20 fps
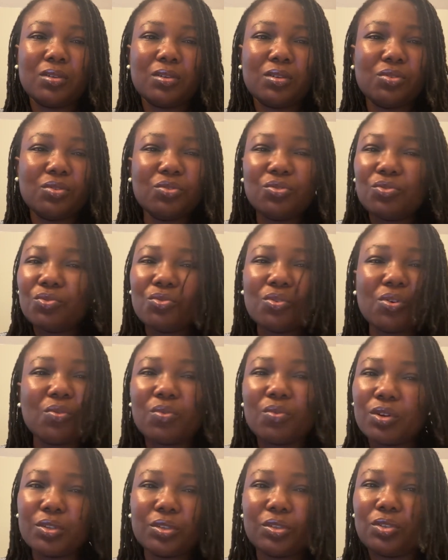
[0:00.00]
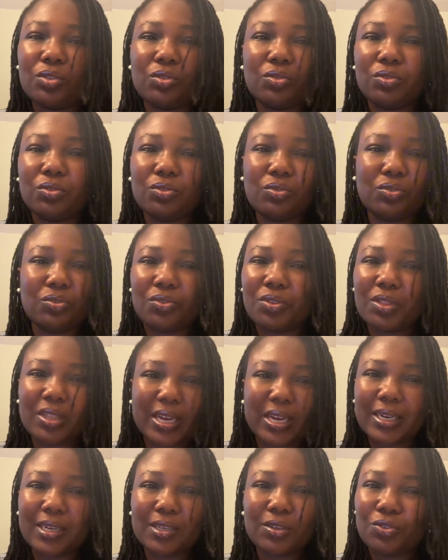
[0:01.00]
You do not want to do
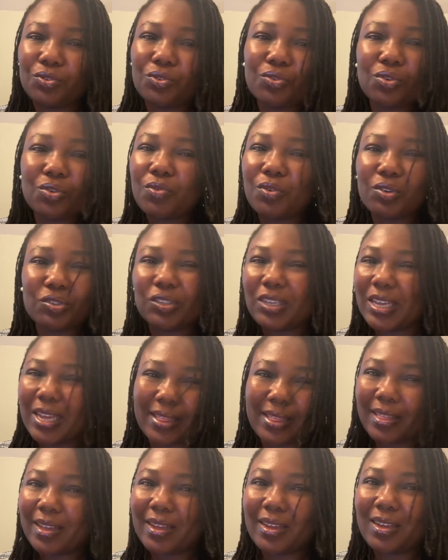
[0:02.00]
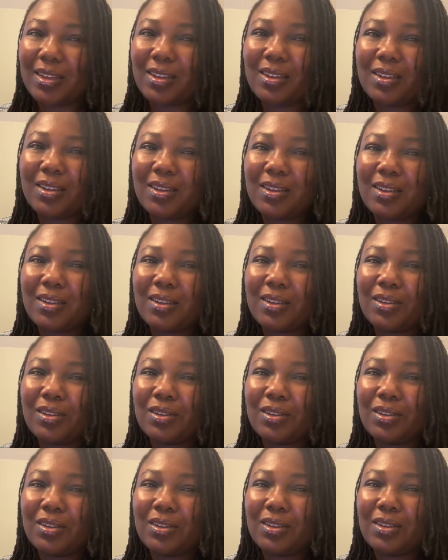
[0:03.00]
that. You do not want to get there.
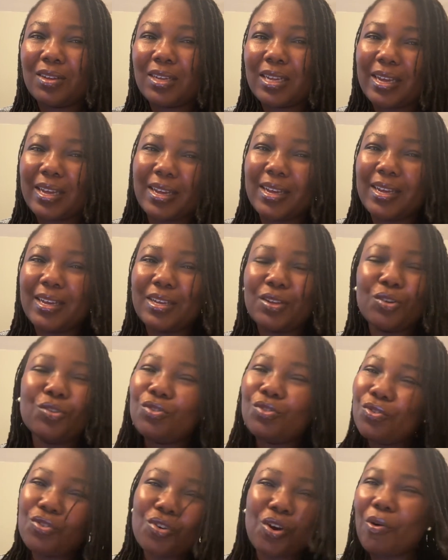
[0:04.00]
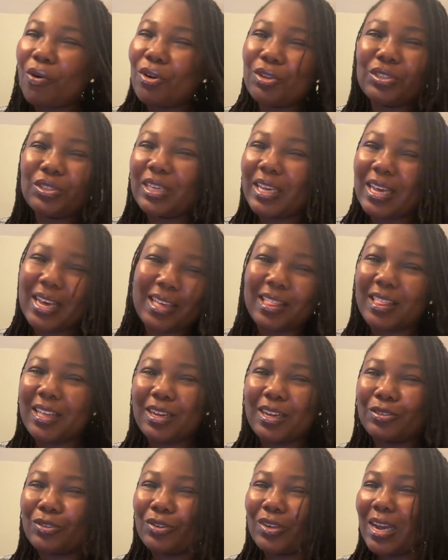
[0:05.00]
You do not want to get
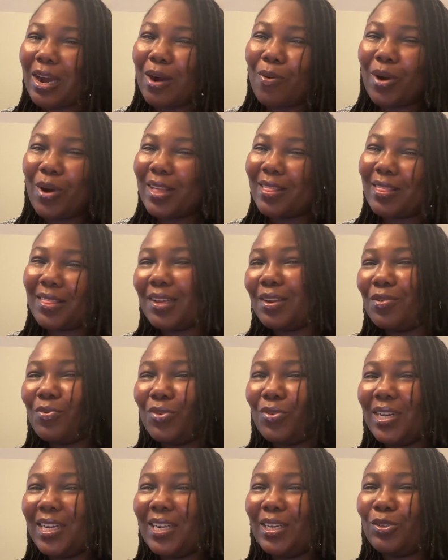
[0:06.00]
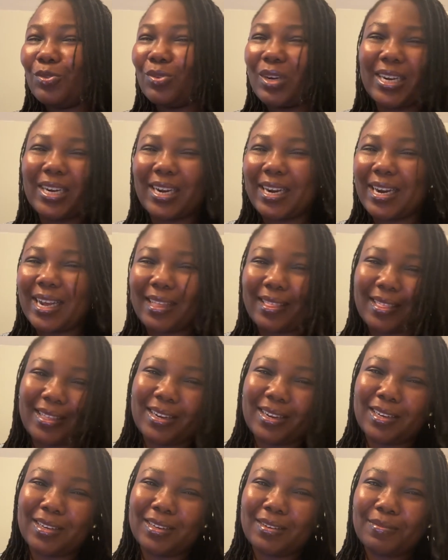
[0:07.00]
there so that one thing will lead to another
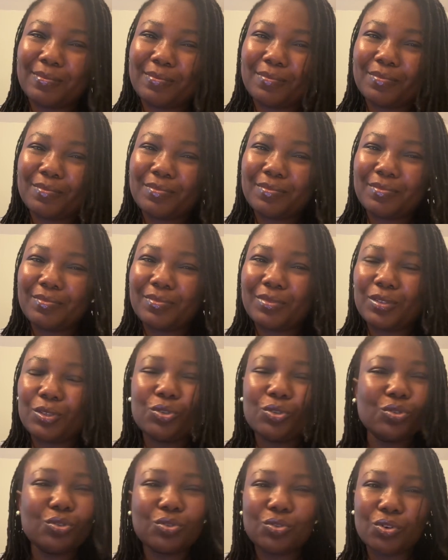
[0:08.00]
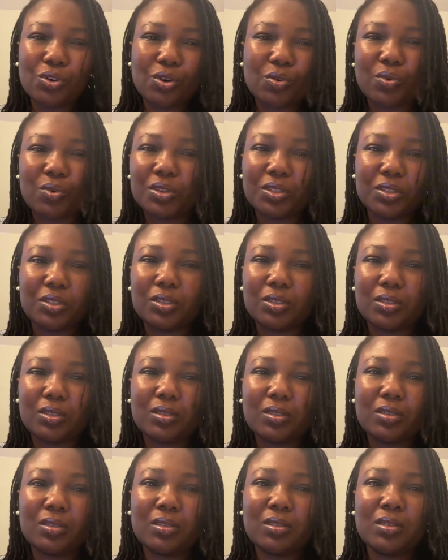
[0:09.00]
thing. You do not want to.
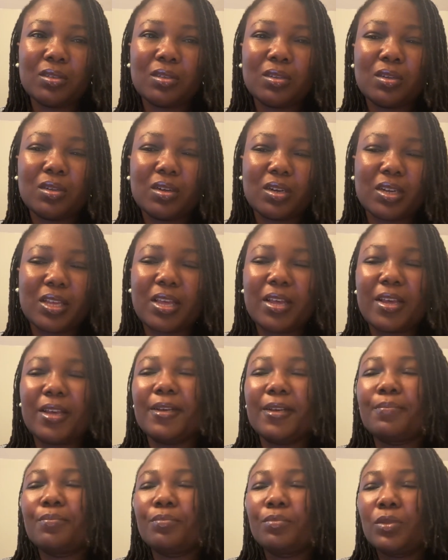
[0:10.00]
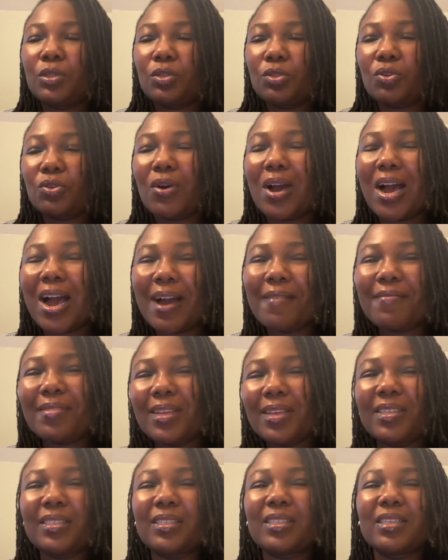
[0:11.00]
Okay? So have
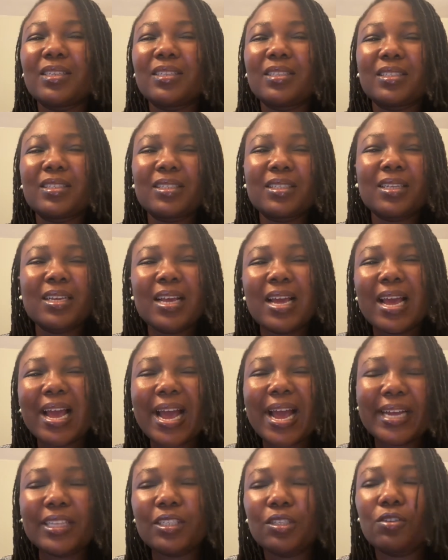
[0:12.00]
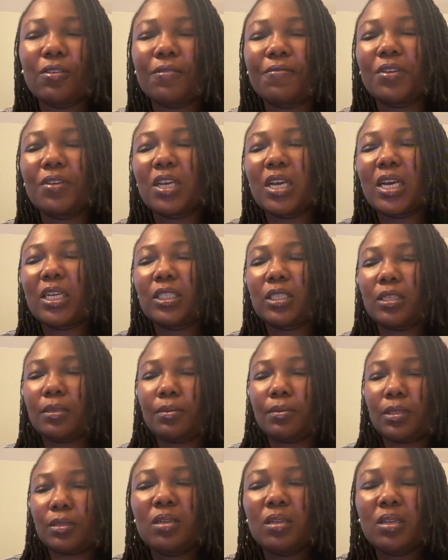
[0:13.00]
these things at your
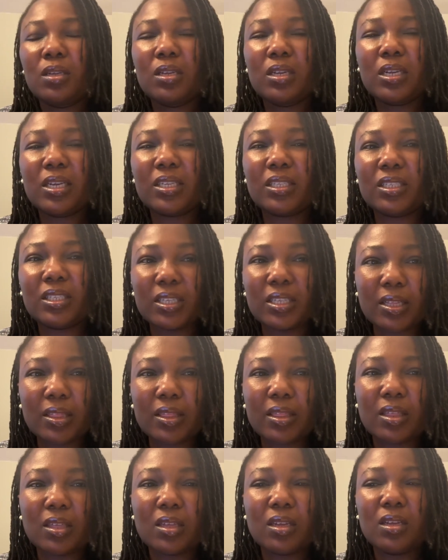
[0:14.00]
fingertips. The 6th